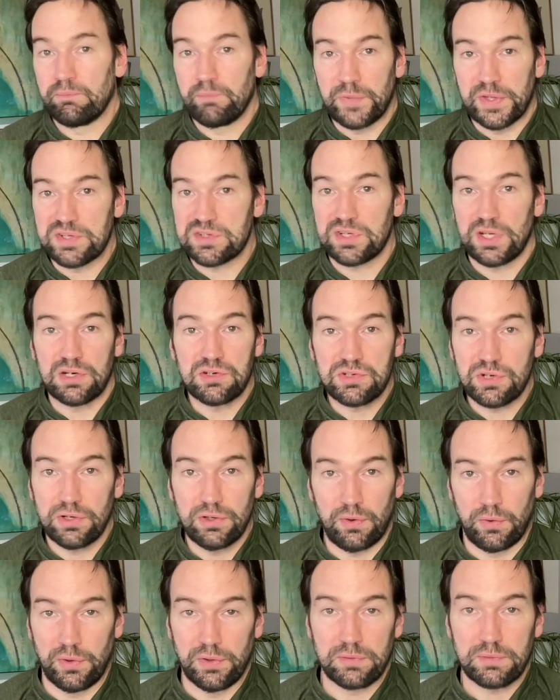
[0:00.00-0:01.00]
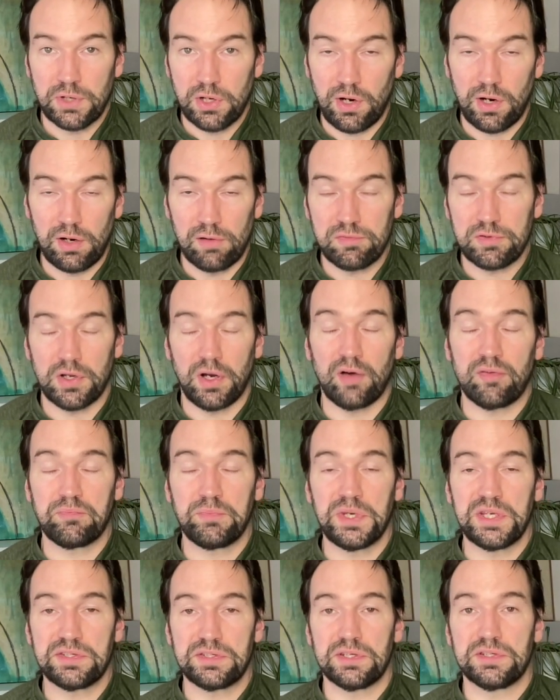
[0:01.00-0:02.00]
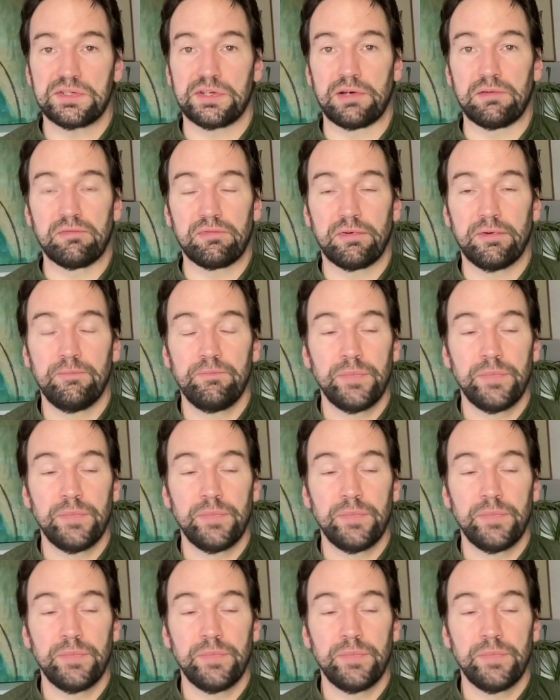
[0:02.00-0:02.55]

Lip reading: the center or carved off pieces of.